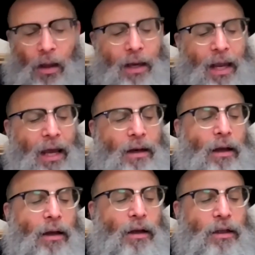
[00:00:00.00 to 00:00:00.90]
Again,
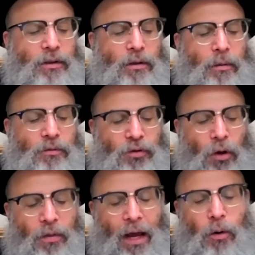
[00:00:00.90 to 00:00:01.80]

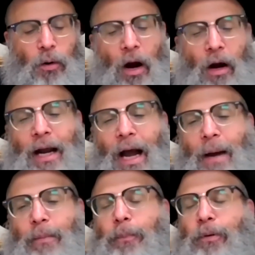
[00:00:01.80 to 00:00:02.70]
so that our
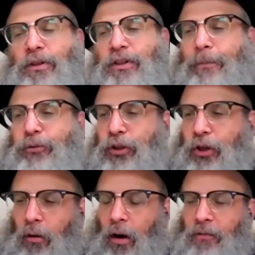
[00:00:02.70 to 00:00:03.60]
common perception
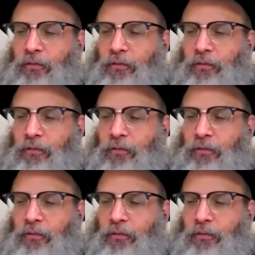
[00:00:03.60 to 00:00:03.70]
or our